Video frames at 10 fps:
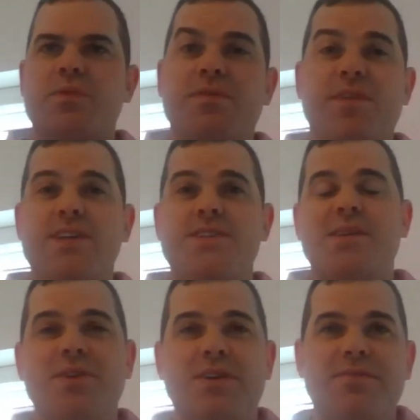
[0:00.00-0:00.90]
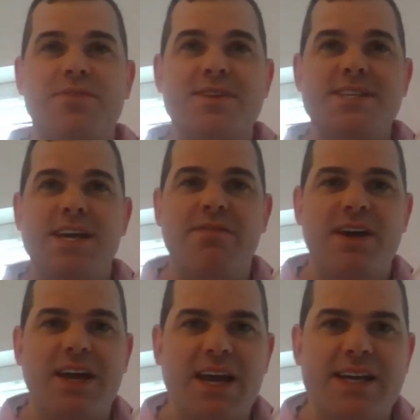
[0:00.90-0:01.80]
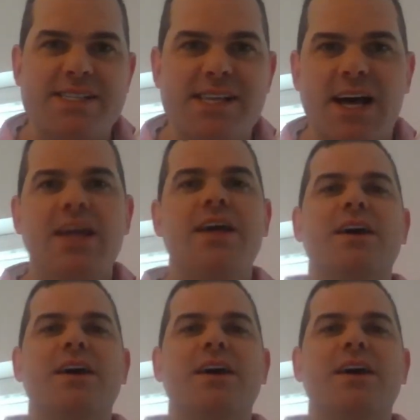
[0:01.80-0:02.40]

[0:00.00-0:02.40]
first thing I'm looking for in a CV is that